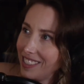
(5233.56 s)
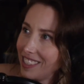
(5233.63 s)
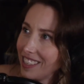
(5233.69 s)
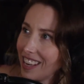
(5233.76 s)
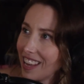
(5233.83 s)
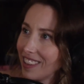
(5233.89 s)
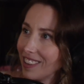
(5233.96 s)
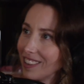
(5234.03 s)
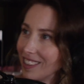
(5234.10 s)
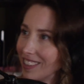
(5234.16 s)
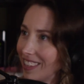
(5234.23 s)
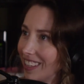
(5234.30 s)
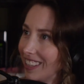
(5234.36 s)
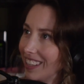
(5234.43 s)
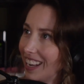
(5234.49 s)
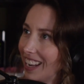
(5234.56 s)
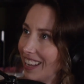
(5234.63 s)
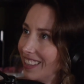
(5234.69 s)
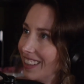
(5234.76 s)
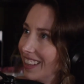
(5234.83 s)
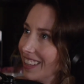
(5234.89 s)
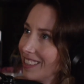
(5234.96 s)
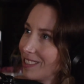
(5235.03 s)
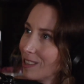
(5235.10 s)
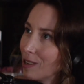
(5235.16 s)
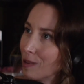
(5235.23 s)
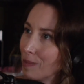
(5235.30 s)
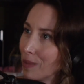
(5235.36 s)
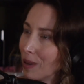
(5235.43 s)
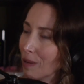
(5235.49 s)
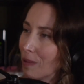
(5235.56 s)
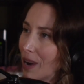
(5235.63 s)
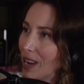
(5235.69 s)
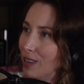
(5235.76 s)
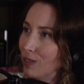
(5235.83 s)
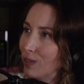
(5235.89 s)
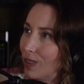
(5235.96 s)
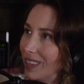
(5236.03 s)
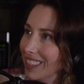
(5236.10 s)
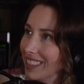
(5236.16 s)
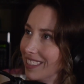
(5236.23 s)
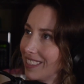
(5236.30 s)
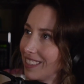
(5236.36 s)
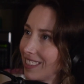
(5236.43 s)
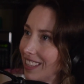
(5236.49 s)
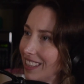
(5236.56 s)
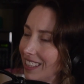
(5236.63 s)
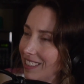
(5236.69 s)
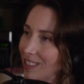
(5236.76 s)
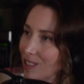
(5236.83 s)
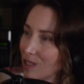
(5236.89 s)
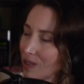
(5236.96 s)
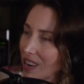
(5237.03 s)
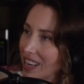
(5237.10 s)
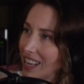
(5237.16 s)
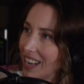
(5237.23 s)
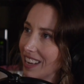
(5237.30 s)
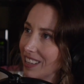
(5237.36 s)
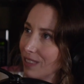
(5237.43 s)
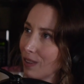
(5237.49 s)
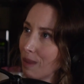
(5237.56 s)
together, and the soap their wife wants that they just ran out of.